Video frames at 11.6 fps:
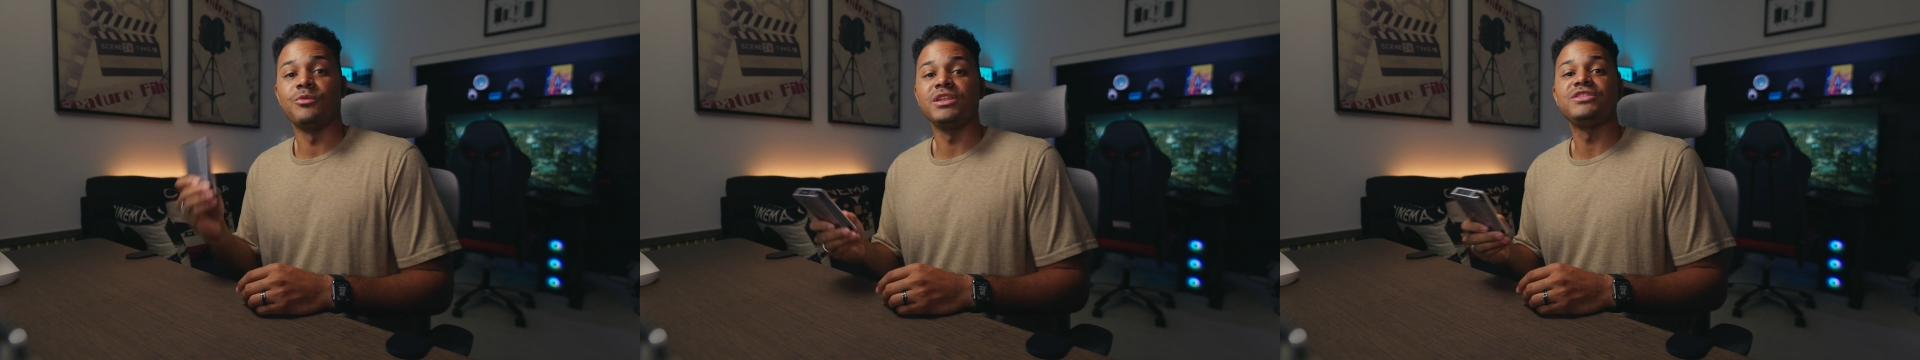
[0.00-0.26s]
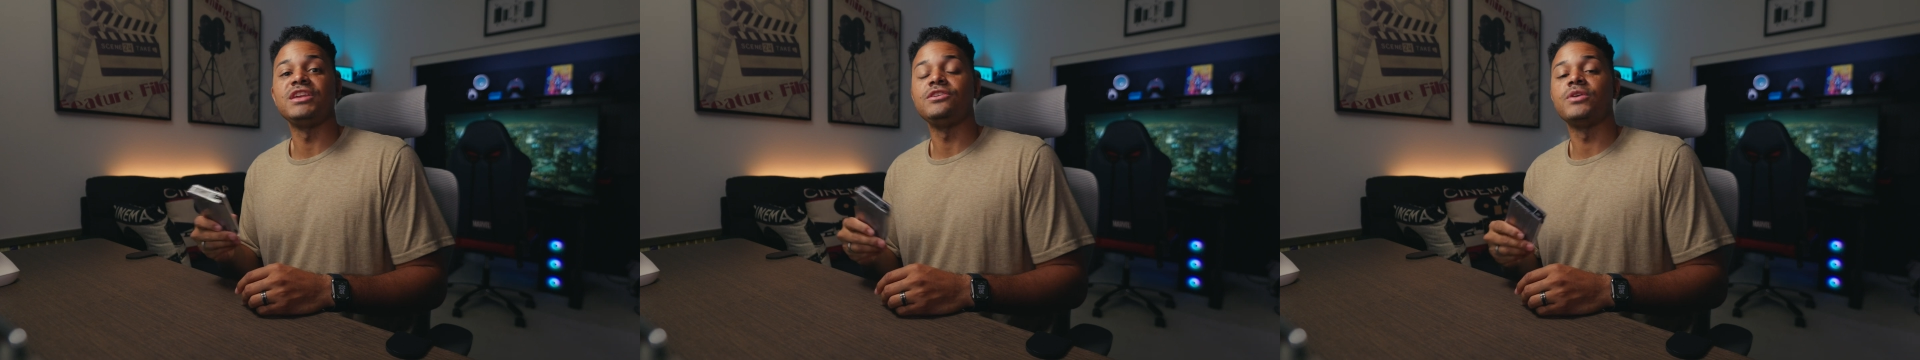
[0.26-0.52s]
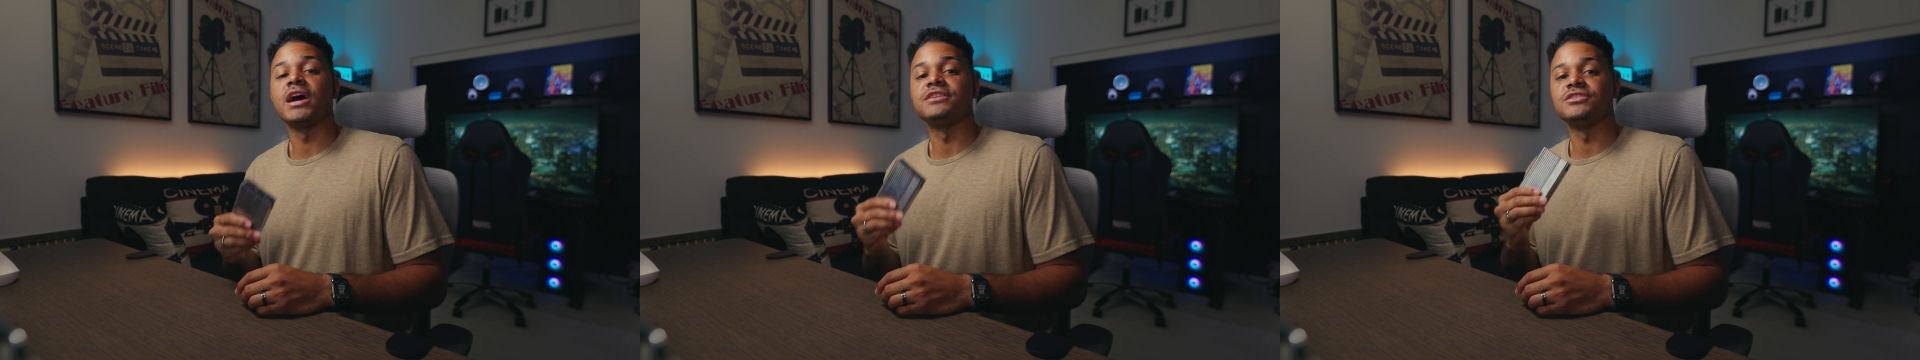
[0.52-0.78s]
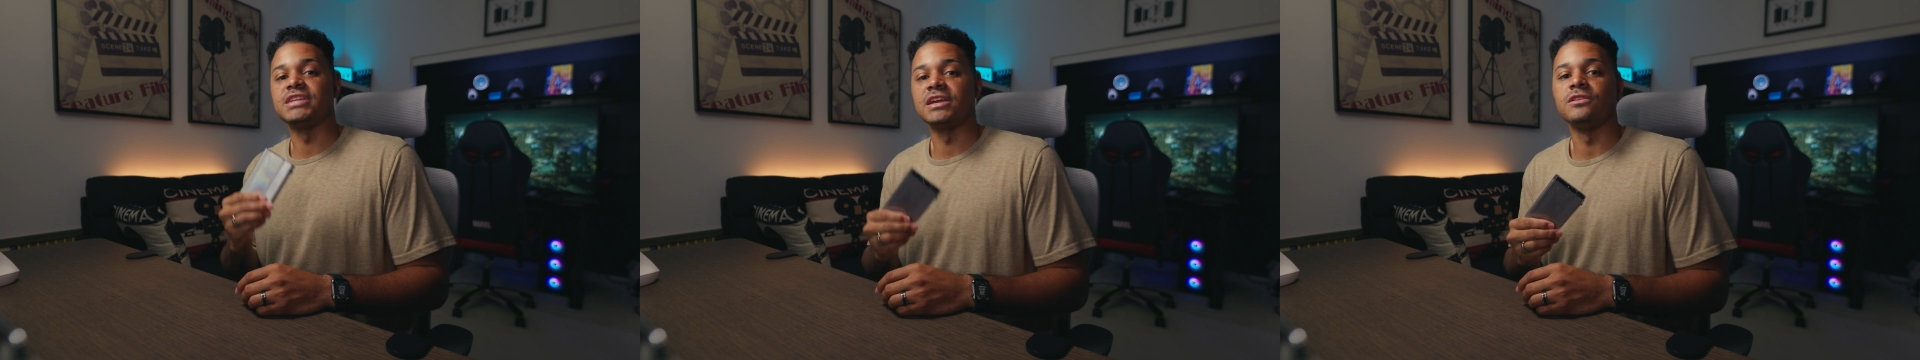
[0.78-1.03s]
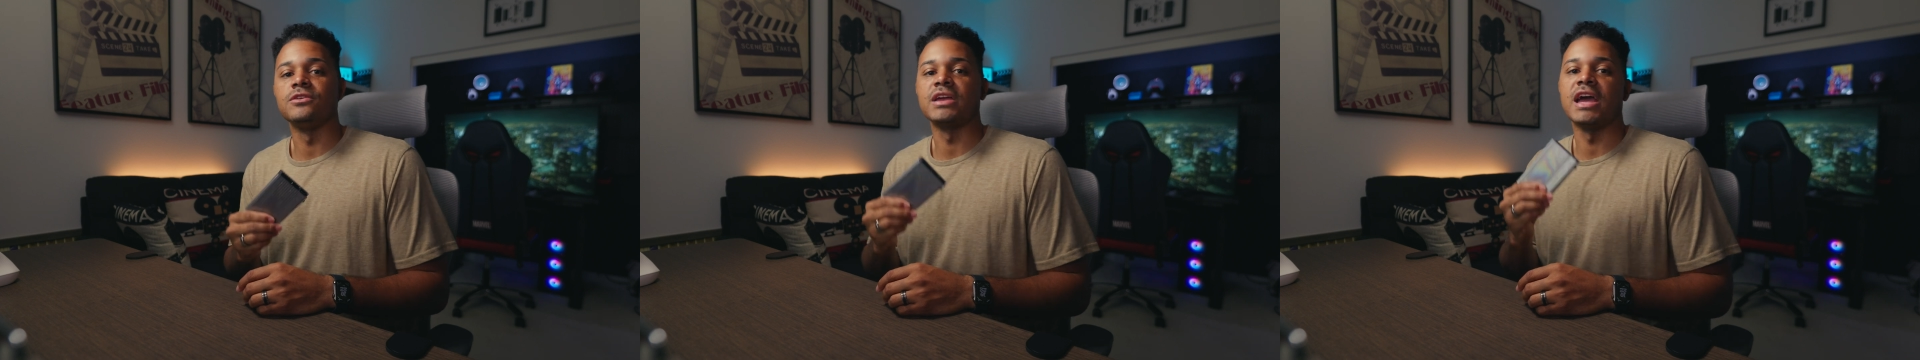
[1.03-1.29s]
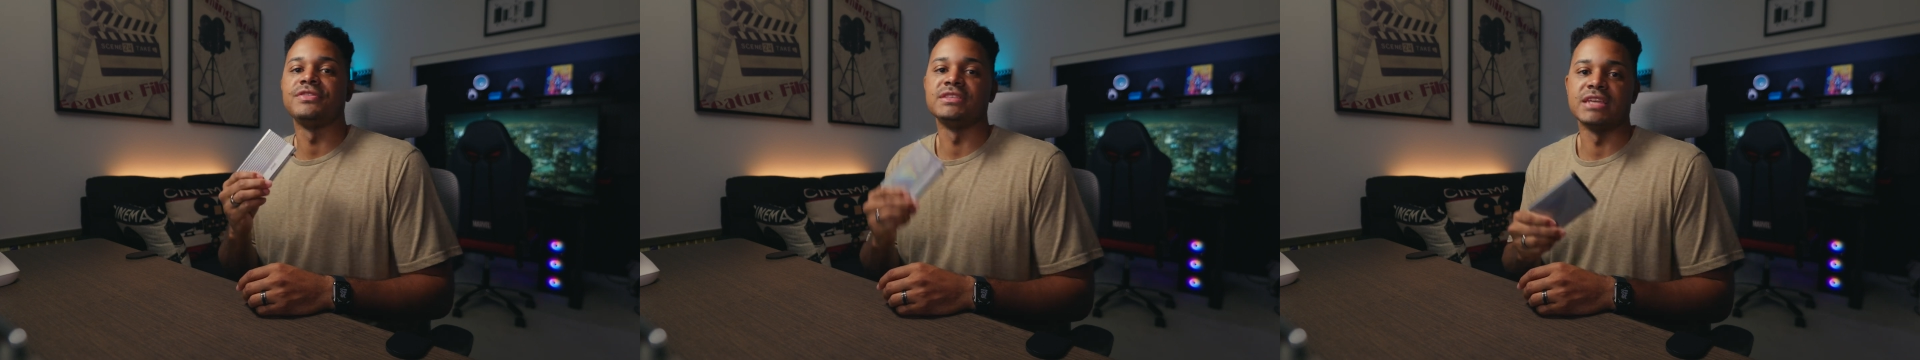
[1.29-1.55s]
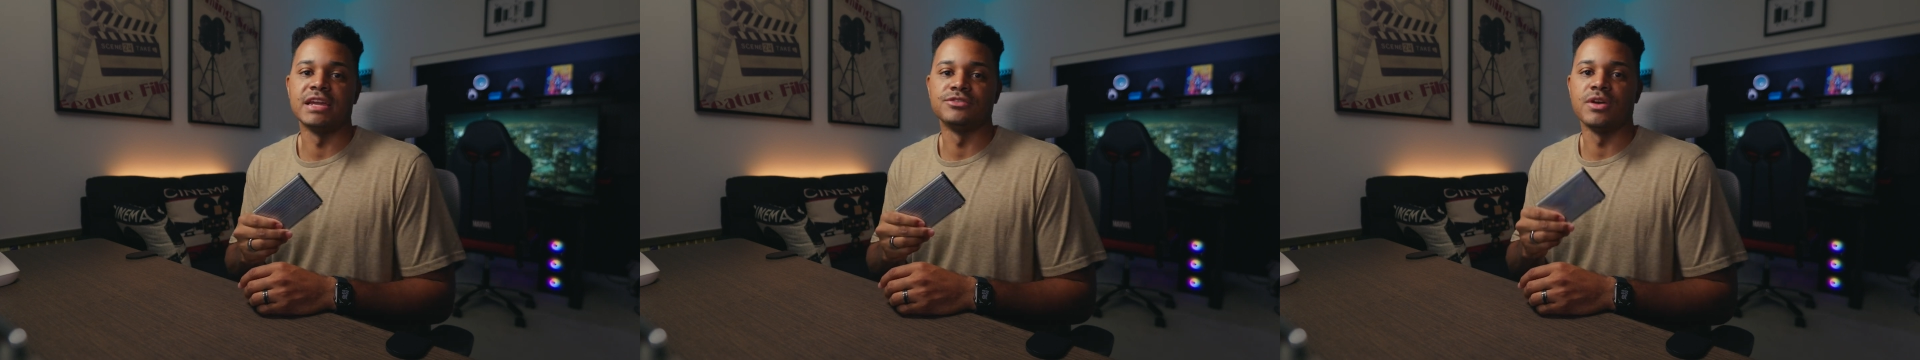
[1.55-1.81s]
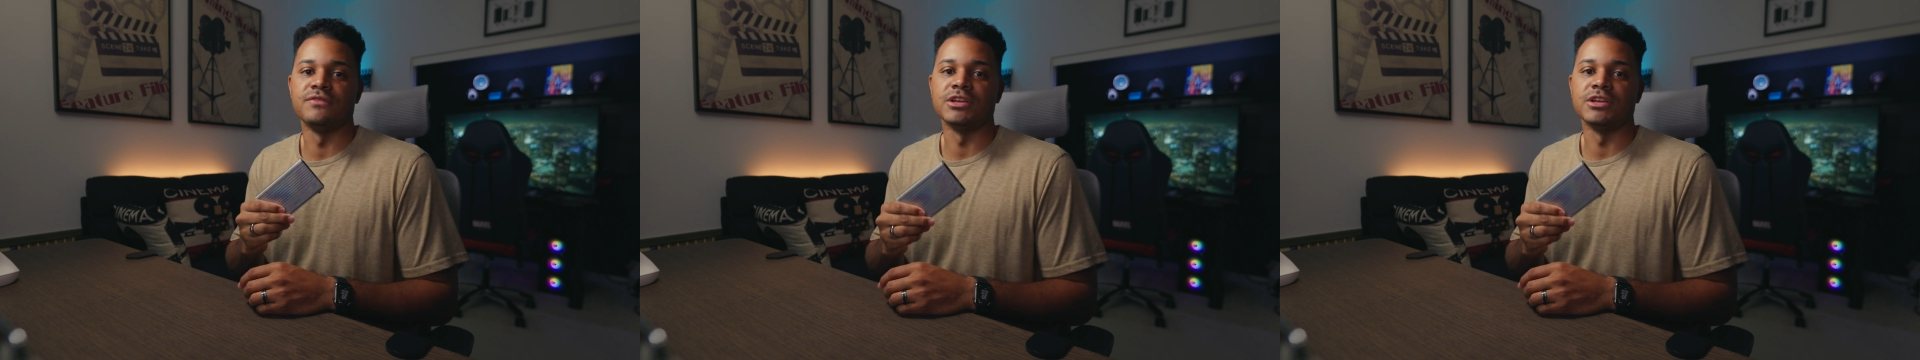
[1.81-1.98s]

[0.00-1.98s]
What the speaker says: really think you guys should take a look at the ZikeDrive